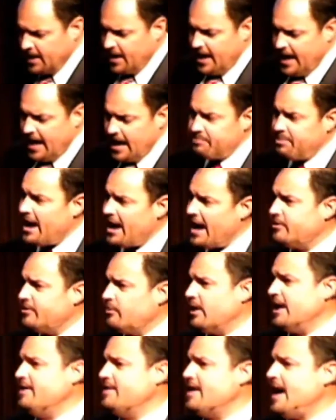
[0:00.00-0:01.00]
And by the
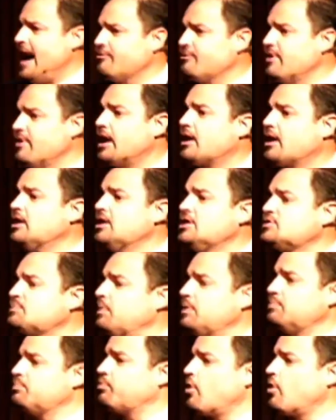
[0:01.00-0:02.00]
way, that record has
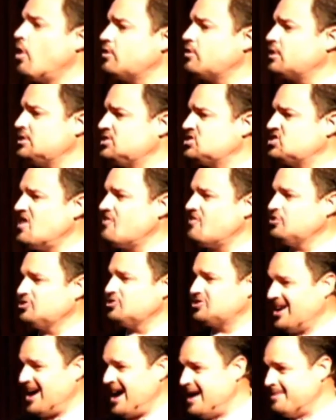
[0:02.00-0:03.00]
been broken several
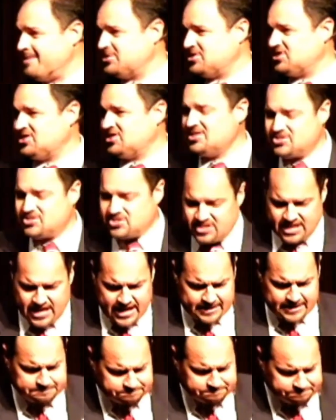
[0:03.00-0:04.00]
times since then.